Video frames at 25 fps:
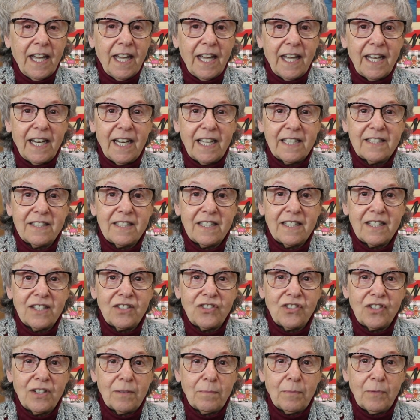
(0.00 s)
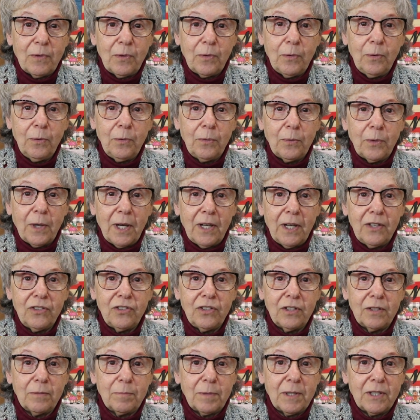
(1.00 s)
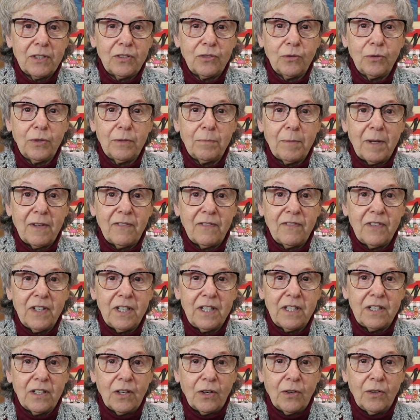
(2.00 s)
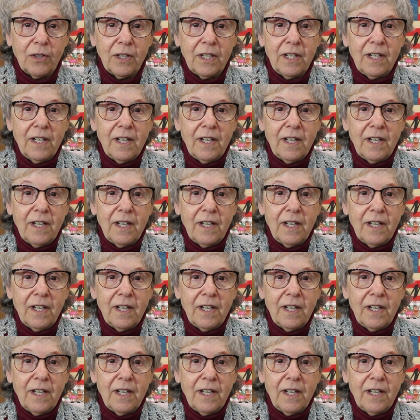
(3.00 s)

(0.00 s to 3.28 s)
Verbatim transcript: And I said to Jim, oh, I should have been doing my video.